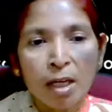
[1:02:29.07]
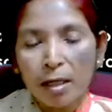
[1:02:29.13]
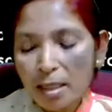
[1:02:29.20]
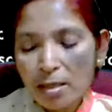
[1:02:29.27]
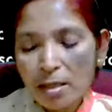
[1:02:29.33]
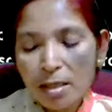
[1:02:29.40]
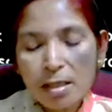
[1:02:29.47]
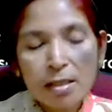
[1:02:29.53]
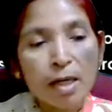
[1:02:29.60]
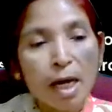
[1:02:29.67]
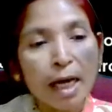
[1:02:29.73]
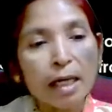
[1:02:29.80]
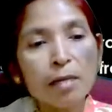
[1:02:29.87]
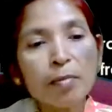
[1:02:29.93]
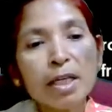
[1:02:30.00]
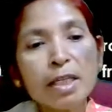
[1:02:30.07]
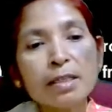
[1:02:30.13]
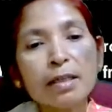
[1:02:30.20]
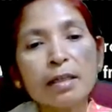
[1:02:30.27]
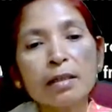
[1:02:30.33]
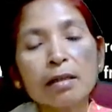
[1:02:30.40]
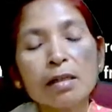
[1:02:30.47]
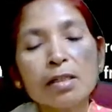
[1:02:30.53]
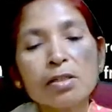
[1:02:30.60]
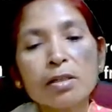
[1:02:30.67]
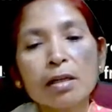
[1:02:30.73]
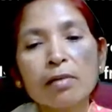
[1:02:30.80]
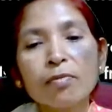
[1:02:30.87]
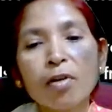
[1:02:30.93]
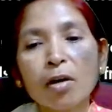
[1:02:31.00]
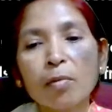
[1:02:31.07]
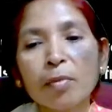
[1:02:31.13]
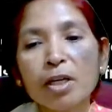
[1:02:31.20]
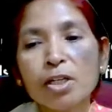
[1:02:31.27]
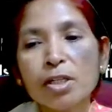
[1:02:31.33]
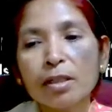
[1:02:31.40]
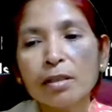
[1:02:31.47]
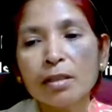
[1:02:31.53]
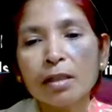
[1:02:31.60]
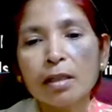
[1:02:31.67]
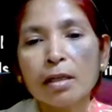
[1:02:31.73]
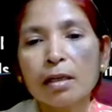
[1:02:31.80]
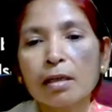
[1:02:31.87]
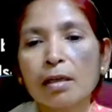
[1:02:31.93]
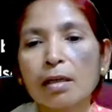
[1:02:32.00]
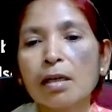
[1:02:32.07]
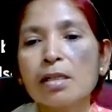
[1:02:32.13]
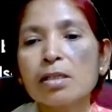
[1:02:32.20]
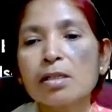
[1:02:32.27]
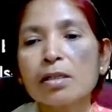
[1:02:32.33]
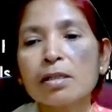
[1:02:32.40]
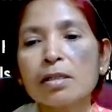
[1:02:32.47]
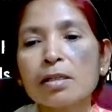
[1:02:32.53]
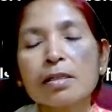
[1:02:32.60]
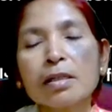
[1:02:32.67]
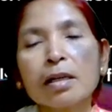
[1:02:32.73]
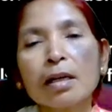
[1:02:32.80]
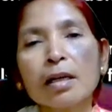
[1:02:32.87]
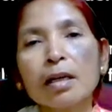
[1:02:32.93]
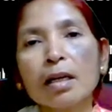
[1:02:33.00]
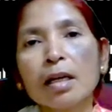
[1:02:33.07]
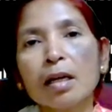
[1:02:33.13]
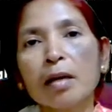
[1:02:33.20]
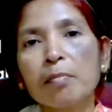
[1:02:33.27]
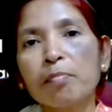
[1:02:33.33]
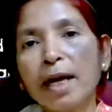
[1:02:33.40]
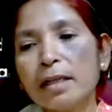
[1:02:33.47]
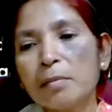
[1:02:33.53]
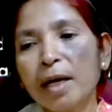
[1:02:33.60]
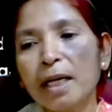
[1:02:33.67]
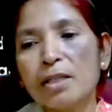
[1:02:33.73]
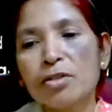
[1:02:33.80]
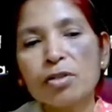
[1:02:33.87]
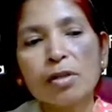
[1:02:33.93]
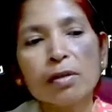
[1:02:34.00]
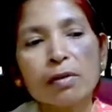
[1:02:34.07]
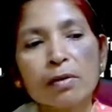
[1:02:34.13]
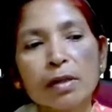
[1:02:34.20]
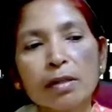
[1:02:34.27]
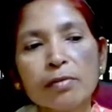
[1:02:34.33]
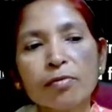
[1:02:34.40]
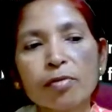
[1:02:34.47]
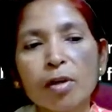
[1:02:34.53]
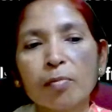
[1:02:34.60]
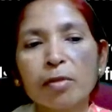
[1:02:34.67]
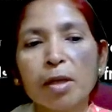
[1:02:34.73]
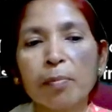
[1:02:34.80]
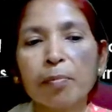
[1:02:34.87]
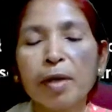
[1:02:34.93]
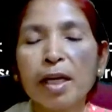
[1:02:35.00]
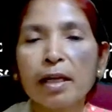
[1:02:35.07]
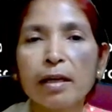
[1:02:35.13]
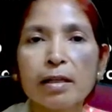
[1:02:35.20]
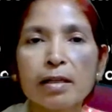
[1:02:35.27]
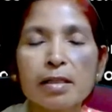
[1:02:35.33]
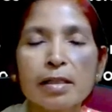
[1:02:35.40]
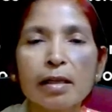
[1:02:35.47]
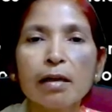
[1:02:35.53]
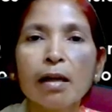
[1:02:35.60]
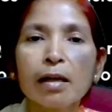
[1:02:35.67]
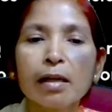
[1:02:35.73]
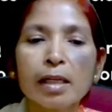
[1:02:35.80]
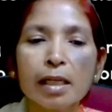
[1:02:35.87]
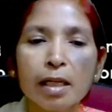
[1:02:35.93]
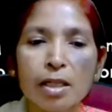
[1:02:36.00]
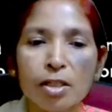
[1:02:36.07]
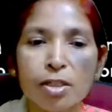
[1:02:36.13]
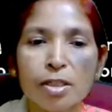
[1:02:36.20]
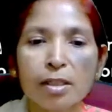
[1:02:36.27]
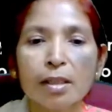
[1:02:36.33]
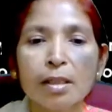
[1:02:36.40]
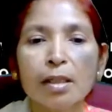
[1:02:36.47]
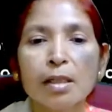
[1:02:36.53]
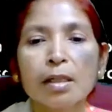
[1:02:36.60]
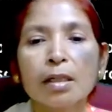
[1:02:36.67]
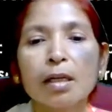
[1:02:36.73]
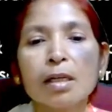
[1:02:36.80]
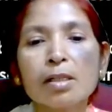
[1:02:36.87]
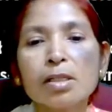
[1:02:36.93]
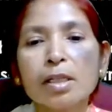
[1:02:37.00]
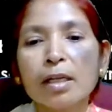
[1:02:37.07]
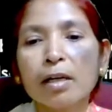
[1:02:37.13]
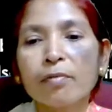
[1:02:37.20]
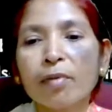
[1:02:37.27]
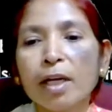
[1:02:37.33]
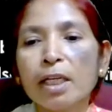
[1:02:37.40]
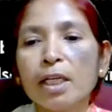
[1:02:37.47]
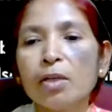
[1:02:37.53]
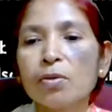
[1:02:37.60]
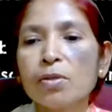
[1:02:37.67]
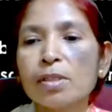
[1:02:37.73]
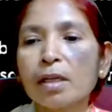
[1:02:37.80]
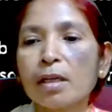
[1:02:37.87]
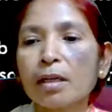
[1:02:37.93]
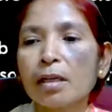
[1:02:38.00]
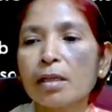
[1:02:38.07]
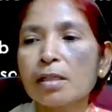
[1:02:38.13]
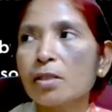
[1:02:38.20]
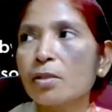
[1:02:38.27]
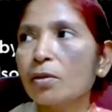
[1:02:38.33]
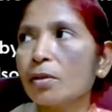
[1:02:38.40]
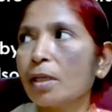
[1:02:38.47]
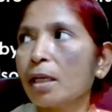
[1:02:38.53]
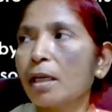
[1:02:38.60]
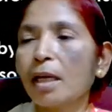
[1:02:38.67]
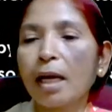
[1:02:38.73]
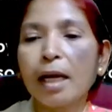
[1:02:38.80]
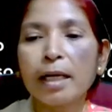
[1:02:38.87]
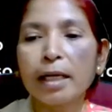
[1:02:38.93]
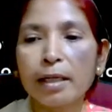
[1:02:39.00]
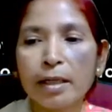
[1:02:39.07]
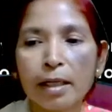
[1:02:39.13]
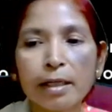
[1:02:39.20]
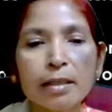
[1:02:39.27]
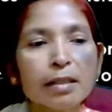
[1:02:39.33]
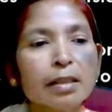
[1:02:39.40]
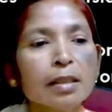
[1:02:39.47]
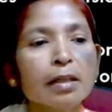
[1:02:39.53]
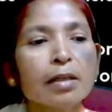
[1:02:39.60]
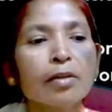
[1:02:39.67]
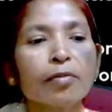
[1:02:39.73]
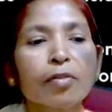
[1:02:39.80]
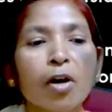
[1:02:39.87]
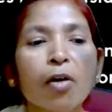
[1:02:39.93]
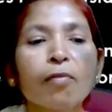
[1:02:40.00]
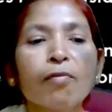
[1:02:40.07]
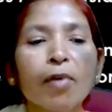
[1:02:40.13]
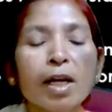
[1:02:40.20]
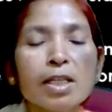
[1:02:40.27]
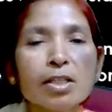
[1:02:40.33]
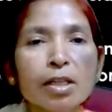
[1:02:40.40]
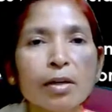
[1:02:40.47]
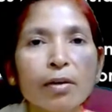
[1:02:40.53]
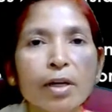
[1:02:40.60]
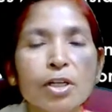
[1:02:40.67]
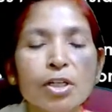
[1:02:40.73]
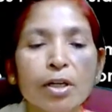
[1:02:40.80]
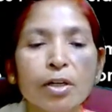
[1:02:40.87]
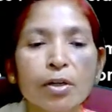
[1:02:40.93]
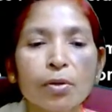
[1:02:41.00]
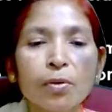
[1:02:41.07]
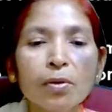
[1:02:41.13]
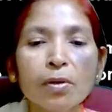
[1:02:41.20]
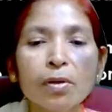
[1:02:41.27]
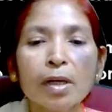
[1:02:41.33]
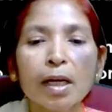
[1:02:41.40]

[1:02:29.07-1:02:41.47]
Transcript: Next is dynamics and cultural formation. Here, cultures are imbibed by children from their parents in early age. Culture and values are also inherited from one generation to